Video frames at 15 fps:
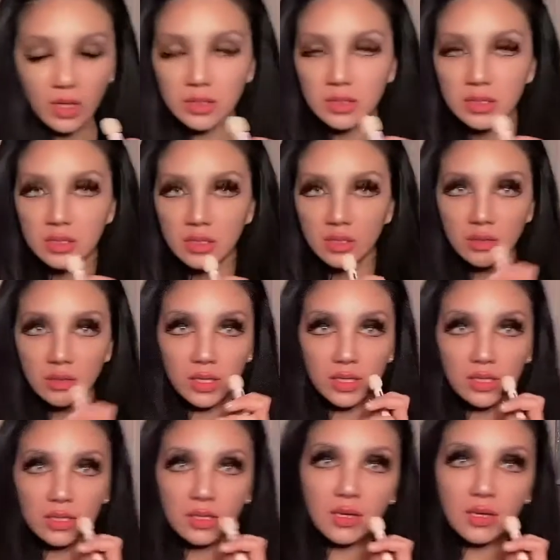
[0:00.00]
So
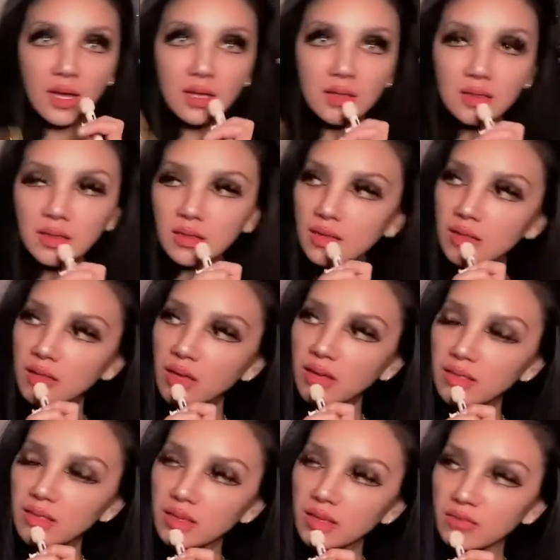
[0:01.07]
I
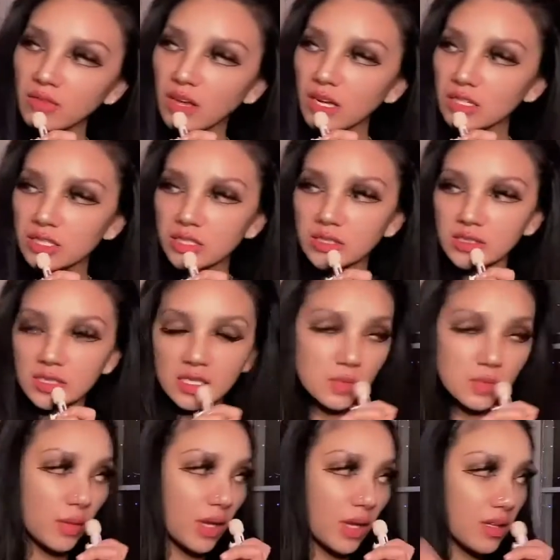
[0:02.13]
think if I actually use this
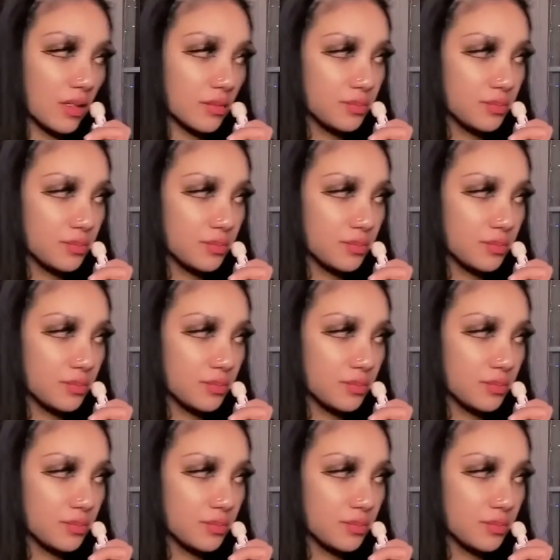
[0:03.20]
bag,